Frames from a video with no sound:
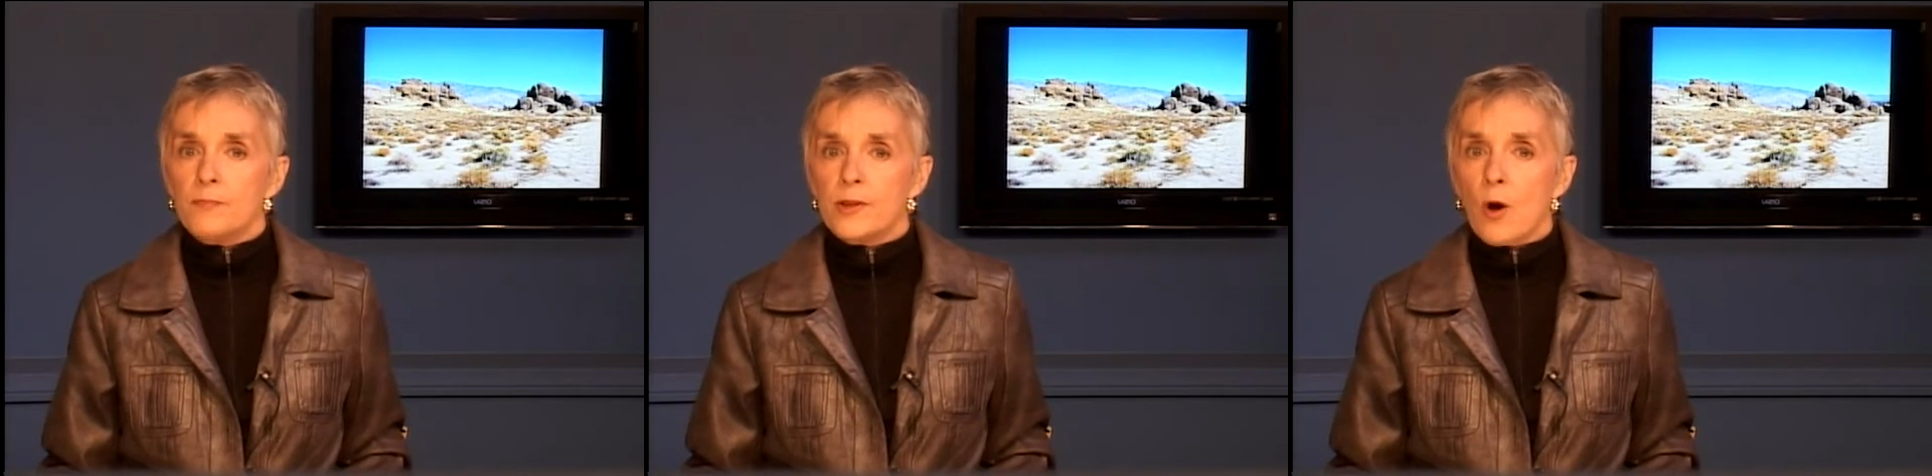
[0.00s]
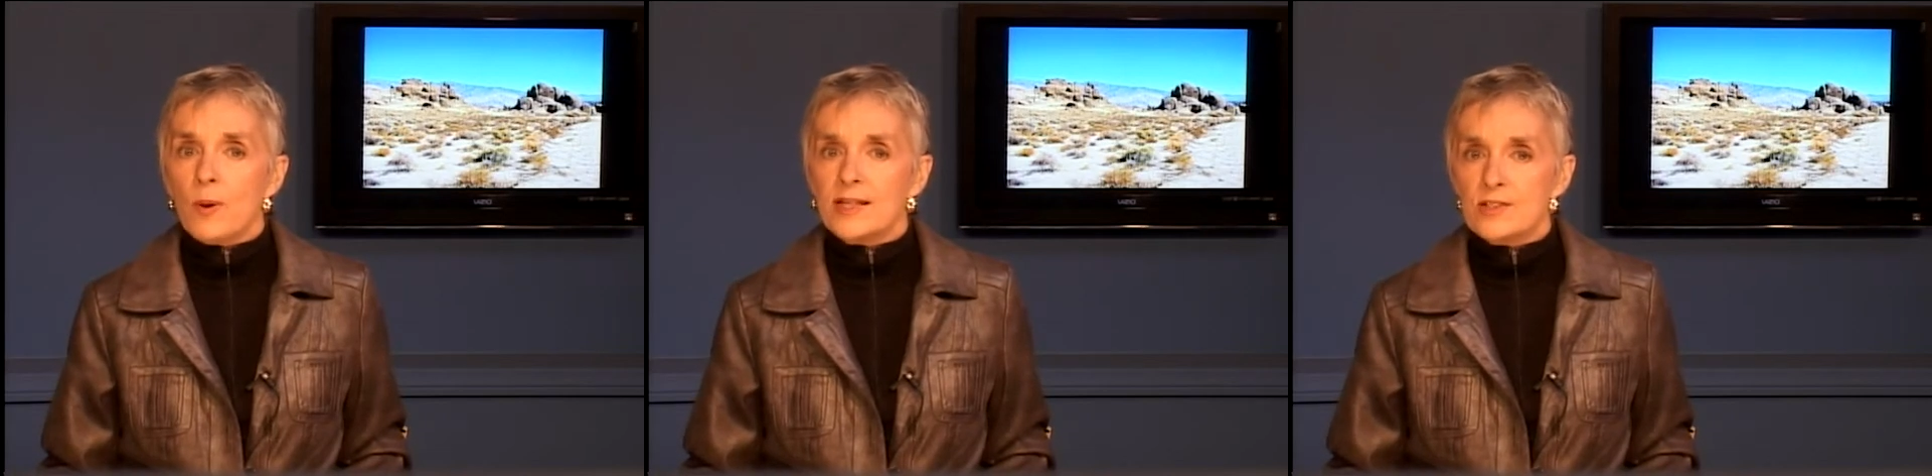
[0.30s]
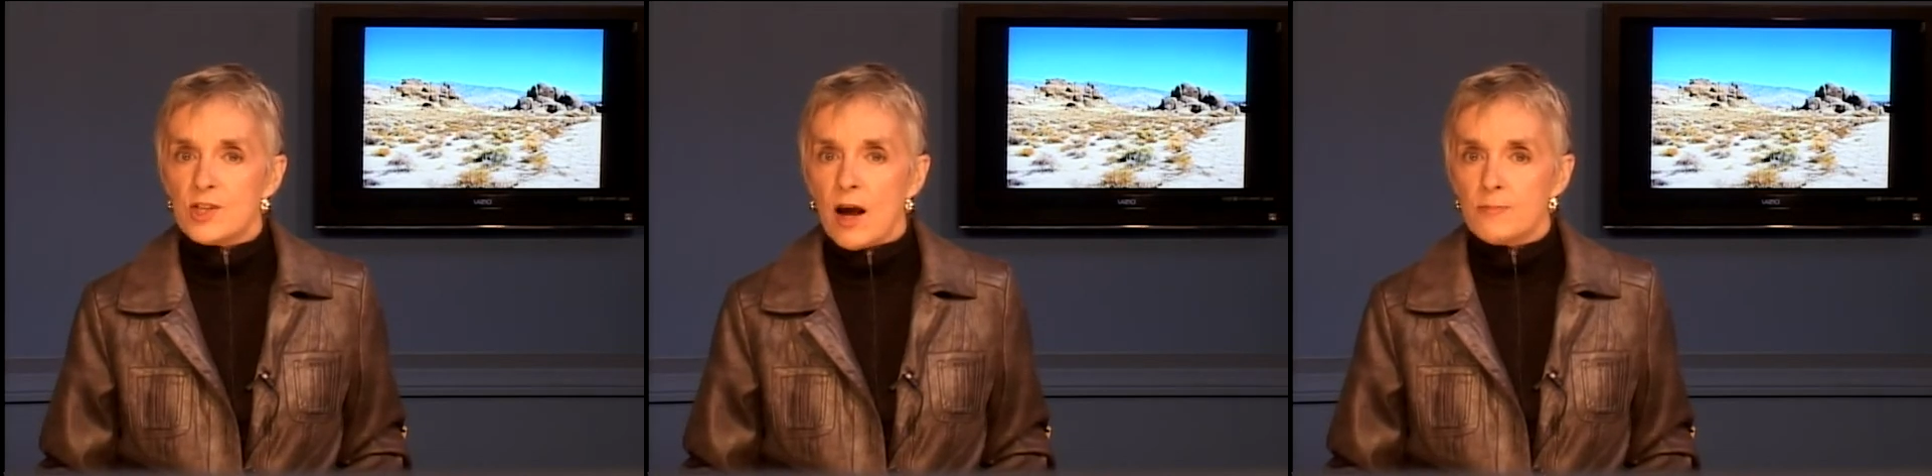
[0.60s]
Nobody
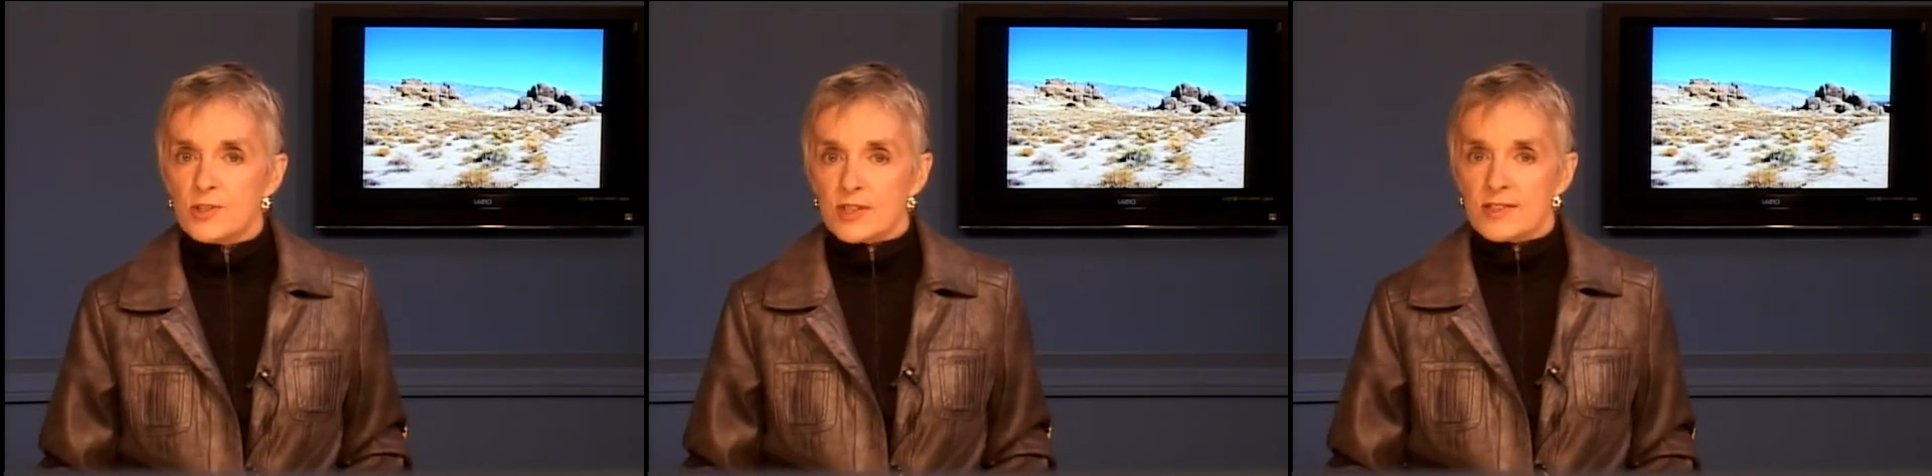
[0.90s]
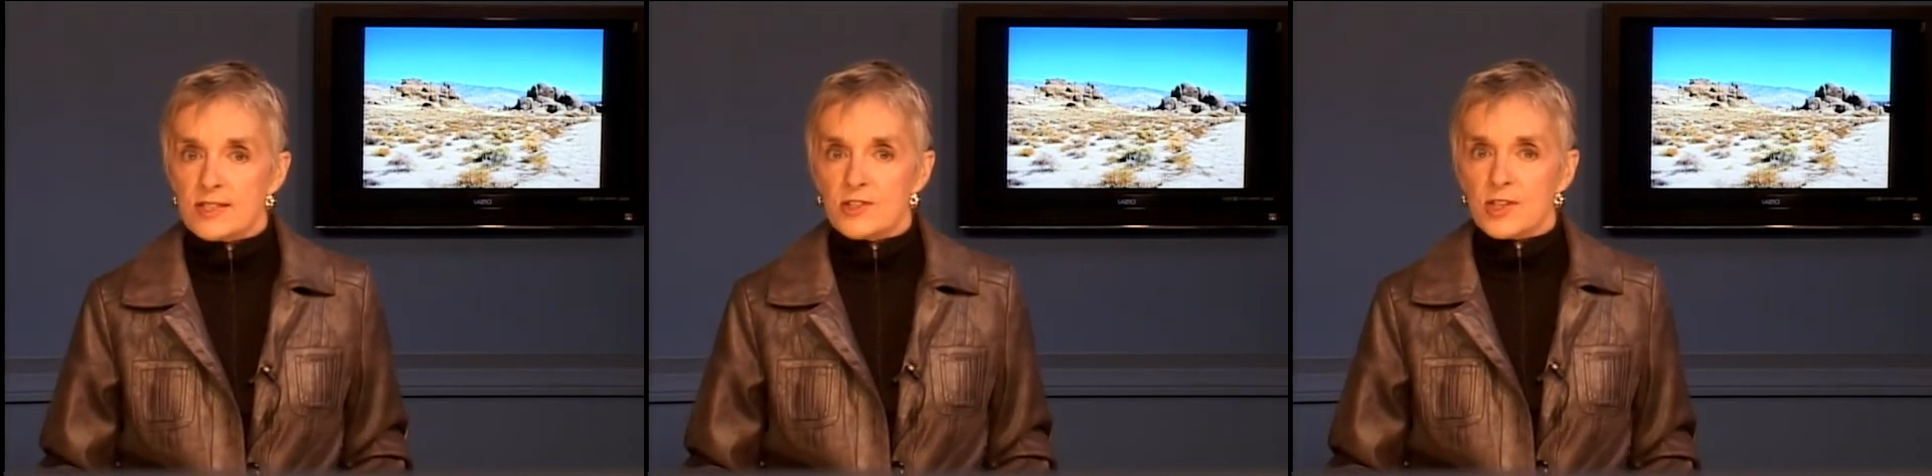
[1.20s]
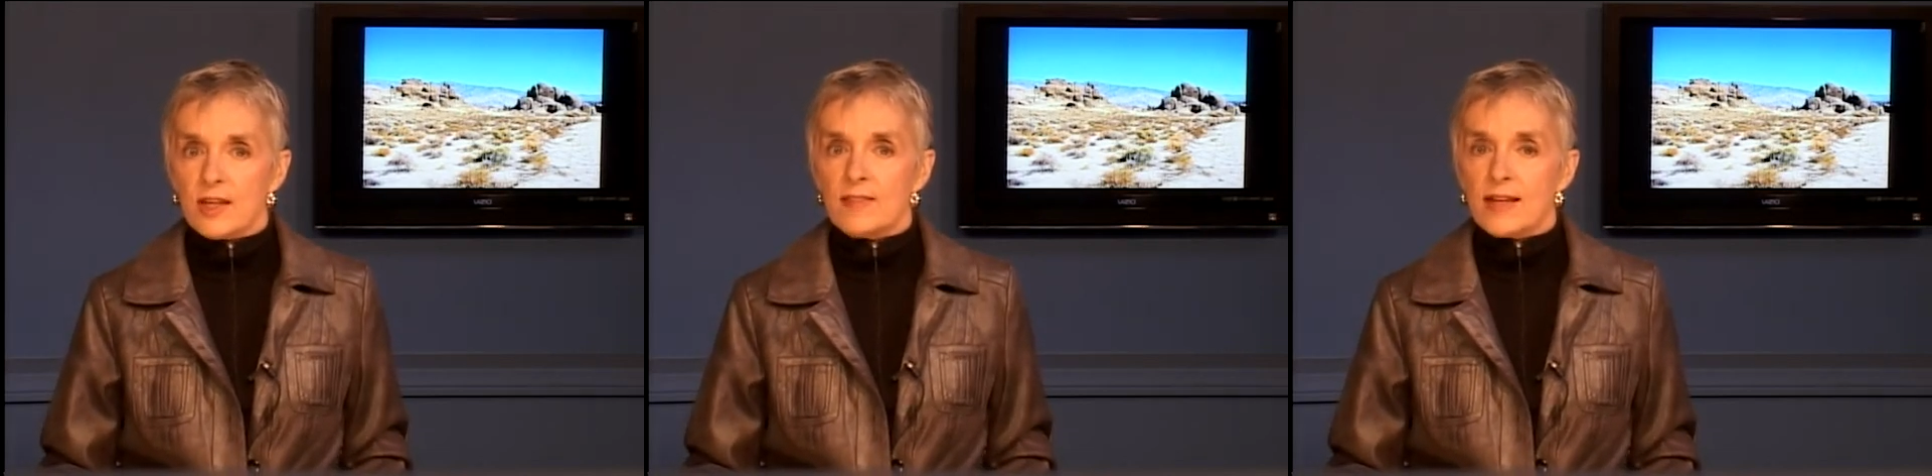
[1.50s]
stops us, he said.